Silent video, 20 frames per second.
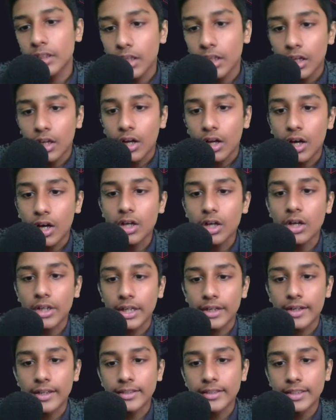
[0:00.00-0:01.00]
Or okay,
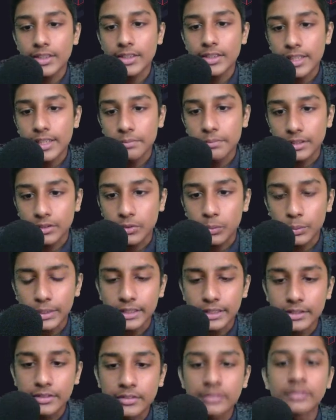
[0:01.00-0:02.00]
rather you take with the
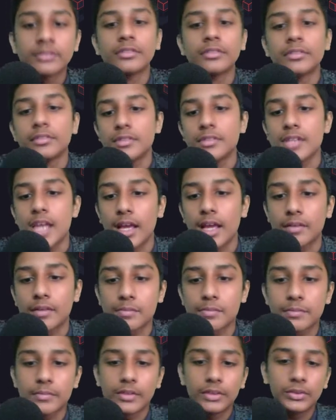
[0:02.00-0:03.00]
queen. Yeah,
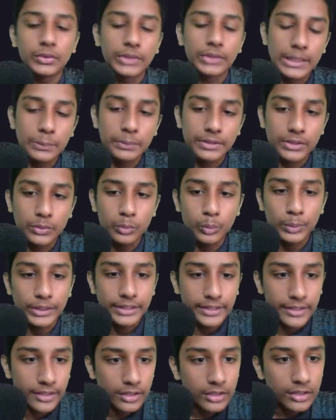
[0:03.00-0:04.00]
you take with the queen
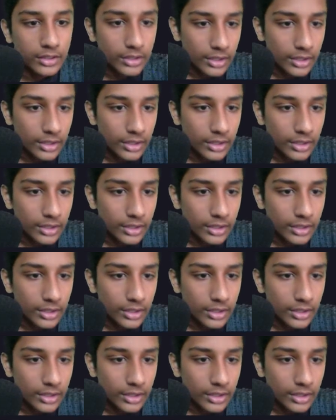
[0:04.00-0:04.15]
here.